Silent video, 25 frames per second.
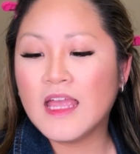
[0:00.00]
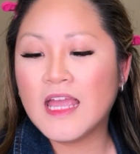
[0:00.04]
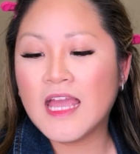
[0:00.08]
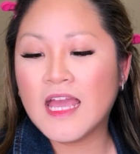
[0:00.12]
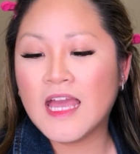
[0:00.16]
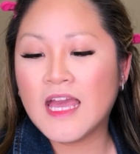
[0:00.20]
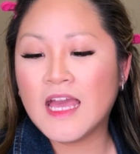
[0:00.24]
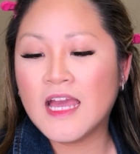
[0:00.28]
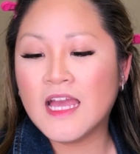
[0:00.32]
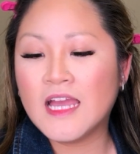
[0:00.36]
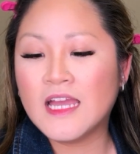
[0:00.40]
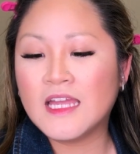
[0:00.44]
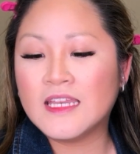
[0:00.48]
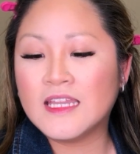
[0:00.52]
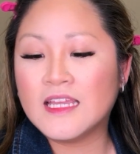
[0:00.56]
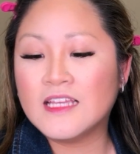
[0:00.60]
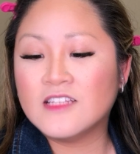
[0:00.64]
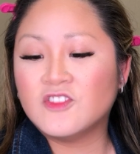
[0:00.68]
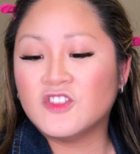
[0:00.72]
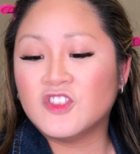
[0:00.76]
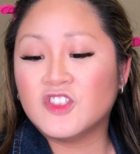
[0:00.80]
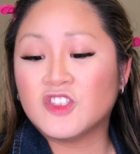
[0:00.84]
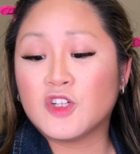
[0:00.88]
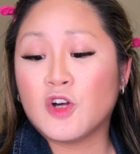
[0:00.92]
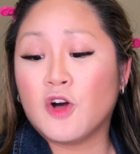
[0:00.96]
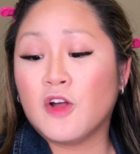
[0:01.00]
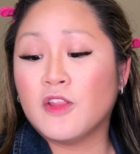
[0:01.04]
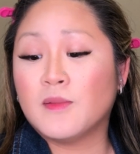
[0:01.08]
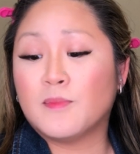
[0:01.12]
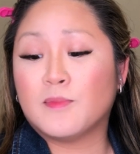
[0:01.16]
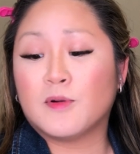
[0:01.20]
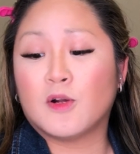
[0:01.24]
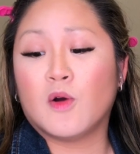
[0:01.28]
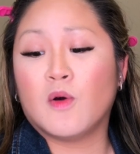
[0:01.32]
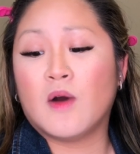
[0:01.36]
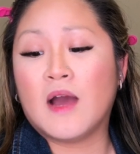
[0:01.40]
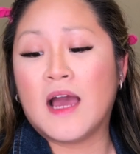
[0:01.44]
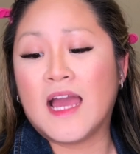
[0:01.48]
and it's just called the
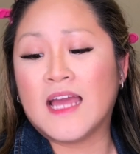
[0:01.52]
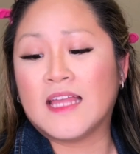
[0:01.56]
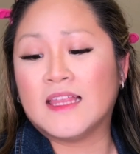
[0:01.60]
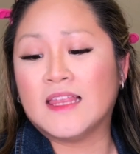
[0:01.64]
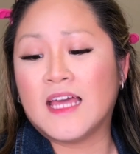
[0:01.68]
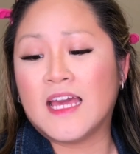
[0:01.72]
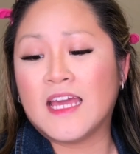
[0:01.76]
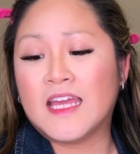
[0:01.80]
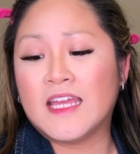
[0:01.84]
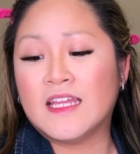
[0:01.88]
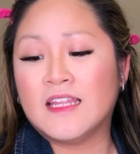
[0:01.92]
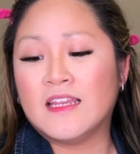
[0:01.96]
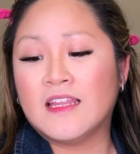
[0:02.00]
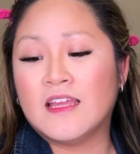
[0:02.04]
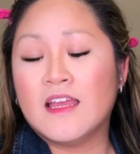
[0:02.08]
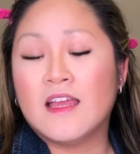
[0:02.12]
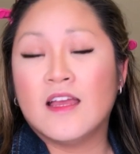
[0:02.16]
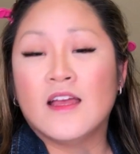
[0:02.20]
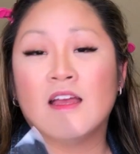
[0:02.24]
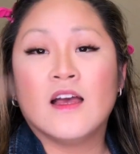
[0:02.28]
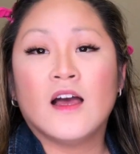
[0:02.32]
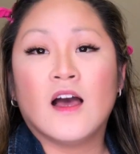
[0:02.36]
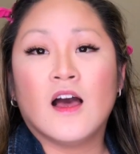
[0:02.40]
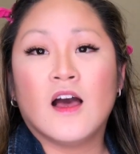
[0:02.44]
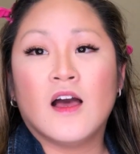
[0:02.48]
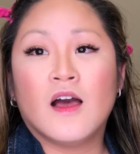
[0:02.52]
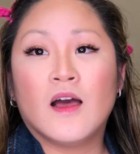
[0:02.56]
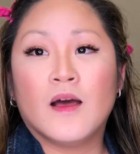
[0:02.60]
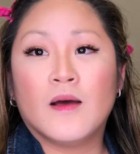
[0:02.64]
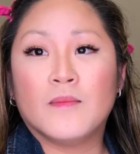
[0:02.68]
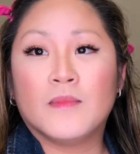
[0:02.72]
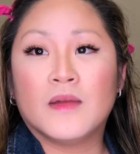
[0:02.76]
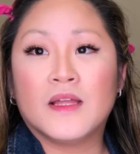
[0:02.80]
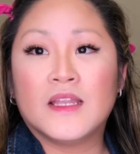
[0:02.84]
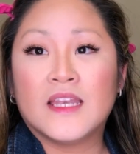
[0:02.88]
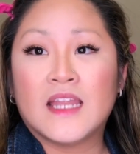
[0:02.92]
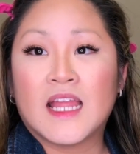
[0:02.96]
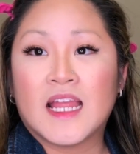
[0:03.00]
Pro Highlight
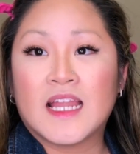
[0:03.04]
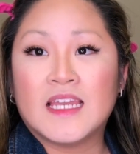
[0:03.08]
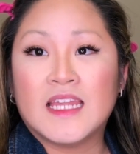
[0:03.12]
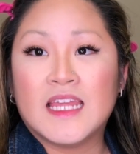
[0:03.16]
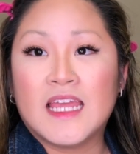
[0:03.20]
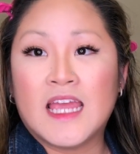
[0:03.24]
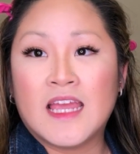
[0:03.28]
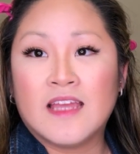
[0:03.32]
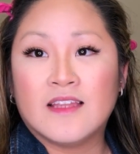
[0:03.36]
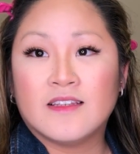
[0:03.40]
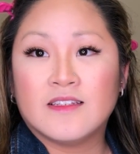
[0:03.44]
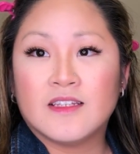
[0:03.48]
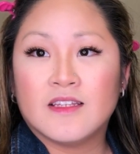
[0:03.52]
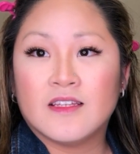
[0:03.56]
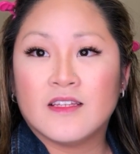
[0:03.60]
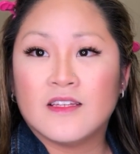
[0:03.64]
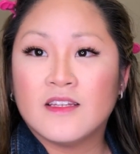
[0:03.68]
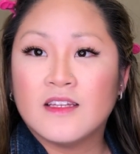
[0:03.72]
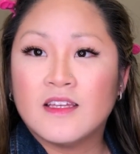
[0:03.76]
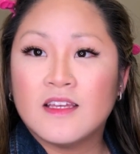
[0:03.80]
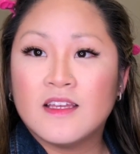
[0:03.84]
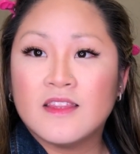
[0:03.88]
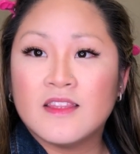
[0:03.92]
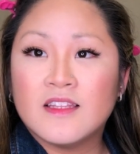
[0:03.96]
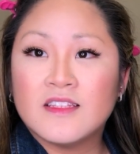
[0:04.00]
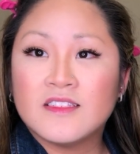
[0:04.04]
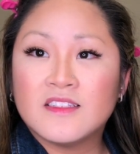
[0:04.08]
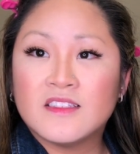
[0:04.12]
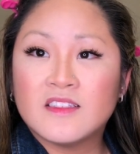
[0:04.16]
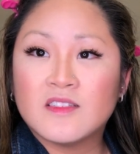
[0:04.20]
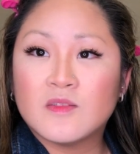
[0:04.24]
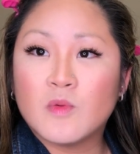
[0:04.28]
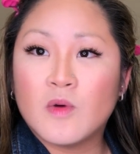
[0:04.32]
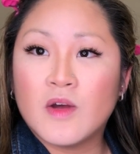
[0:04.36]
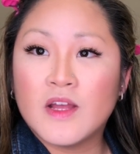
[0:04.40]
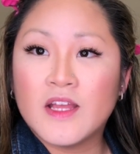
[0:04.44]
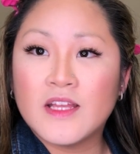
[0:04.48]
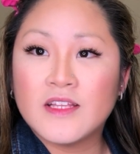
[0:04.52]
98. And this
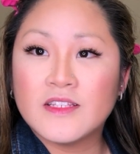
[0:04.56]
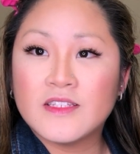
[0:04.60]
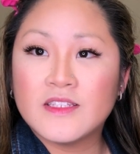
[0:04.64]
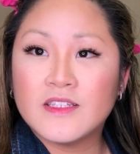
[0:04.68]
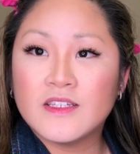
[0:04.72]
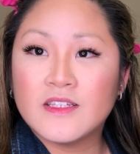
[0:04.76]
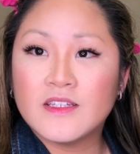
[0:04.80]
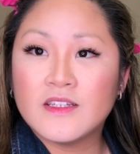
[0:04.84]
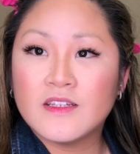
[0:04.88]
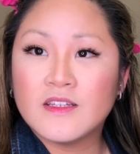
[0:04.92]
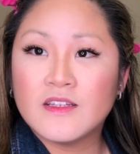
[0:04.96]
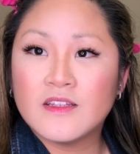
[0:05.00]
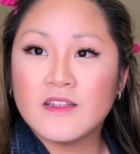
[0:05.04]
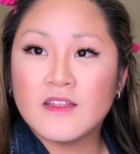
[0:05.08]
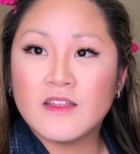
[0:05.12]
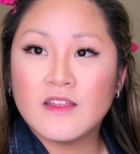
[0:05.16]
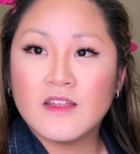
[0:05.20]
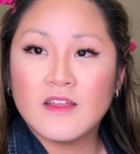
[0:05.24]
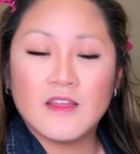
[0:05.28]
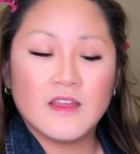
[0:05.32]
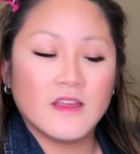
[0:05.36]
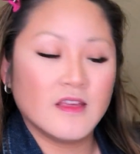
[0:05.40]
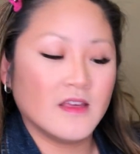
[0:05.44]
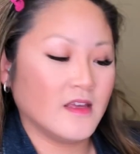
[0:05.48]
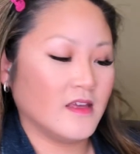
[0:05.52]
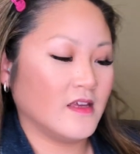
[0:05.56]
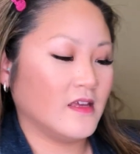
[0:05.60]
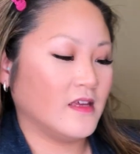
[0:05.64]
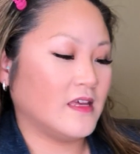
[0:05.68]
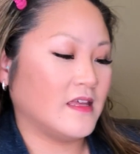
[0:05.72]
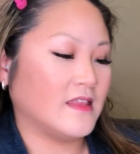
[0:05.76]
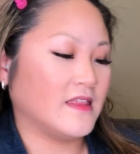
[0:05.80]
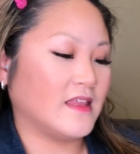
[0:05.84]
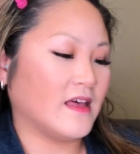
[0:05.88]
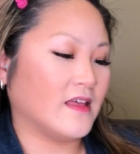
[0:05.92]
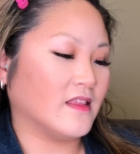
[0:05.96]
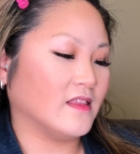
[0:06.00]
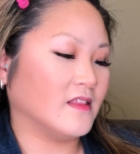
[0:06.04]
is what
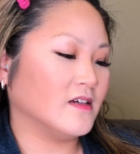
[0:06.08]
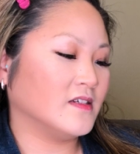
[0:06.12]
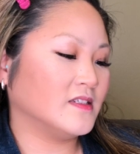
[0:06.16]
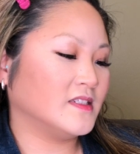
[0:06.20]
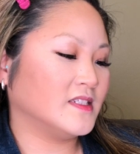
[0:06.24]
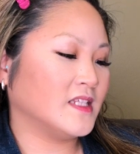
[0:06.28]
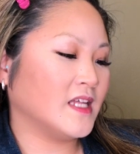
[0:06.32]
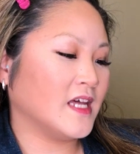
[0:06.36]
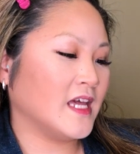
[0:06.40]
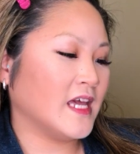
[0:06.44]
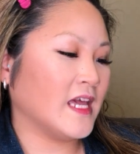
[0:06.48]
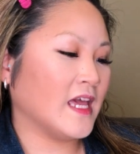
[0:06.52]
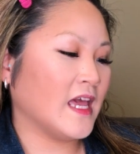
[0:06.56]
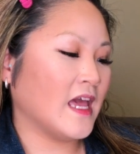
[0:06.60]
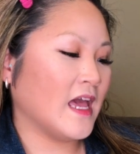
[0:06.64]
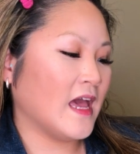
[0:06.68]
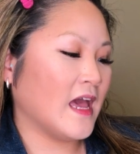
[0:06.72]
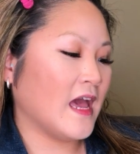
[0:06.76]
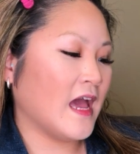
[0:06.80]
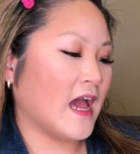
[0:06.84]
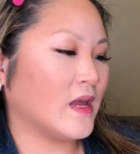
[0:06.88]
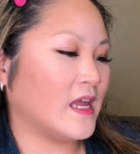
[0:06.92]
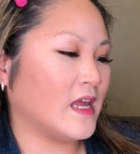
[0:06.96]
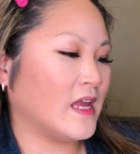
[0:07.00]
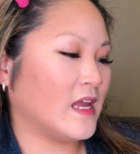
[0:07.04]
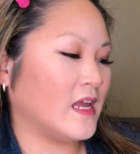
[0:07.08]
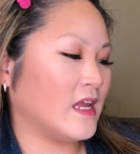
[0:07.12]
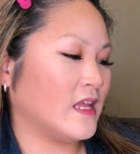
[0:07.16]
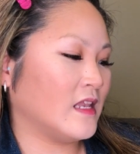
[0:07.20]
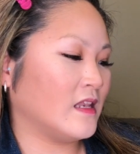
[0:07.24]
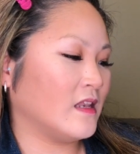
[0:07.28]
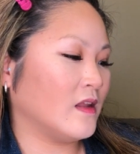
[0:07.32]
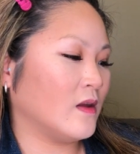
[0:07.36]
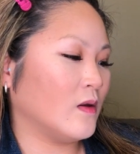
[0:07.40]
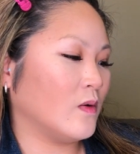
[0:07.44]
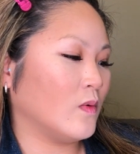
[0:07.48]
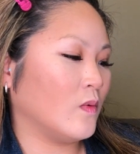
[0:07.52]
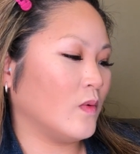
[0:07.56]
that looks like. Go
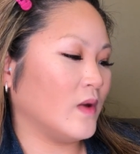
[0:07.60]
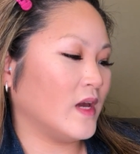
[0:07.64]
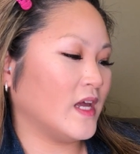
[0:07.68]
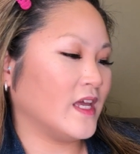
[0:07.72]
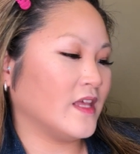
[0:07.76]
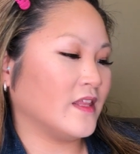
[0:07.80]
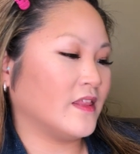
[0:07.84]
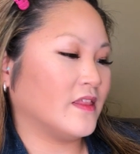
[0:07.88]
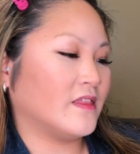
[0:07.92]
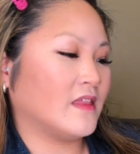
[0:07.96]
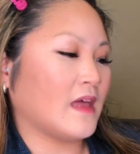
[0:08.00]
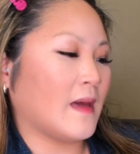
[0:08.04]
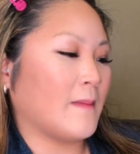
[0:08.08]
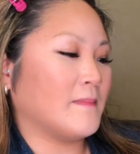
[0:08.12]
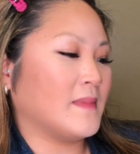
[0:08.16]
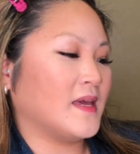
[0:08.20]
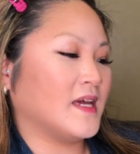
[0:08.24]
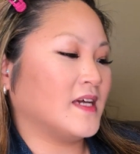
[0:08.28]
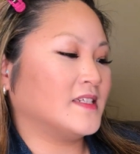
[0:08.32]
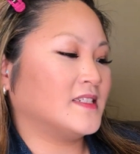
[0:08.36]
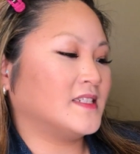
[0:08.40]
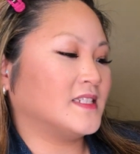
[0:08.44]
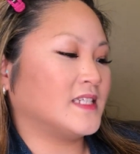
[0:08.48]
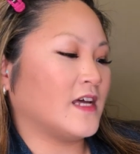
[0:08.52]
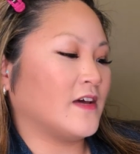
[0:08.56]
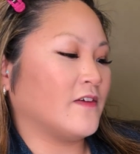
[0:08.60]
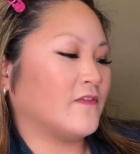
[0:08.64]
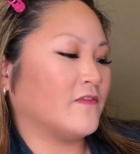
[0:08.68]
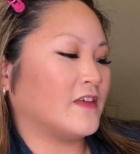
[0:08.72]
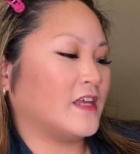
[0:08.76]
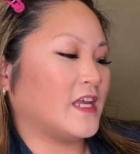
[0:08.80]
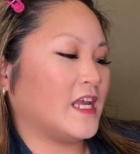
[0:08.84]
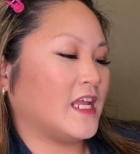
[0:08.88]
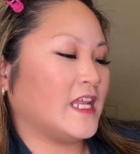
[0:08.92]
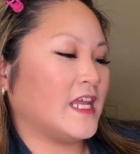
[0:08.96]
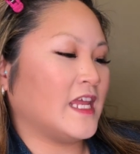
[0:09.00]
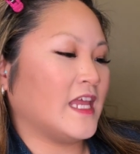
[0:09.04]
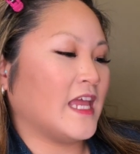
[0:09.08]
in with a mix of
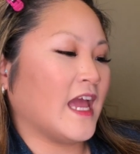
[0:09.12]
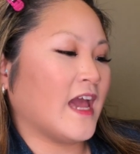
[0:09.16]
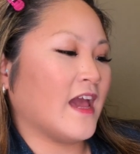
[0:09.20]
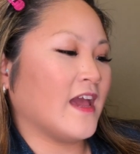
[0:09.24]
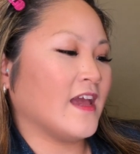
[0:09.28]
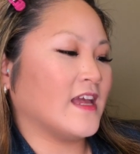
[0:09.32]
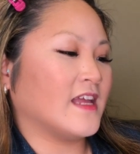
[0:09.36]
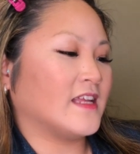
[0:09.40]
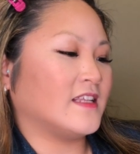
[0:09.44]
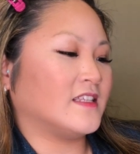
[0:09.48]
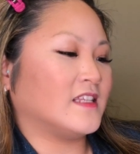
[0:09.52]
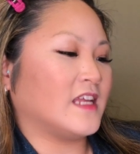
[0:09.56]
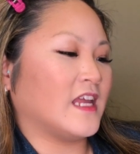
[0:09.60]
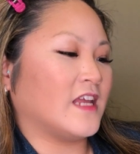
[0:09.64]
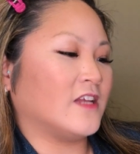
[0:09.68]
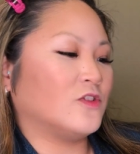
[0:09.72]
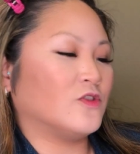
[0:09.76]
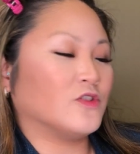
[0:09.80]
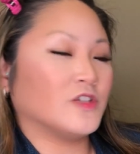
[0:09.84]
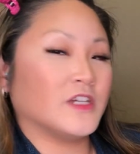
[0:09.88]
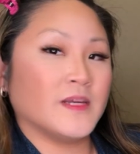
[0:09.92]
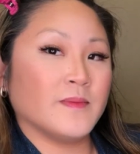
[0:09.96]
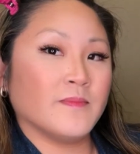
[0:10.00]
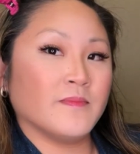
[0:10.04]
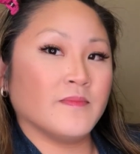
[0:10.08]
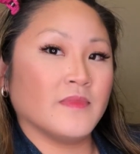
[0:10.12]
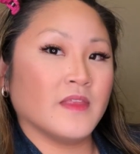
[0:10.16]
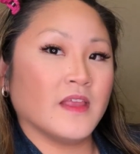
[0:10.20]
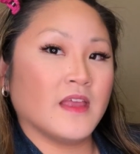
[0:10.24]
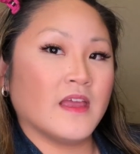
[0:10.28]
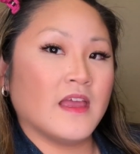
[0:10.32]
Kitty Cat and Daydream.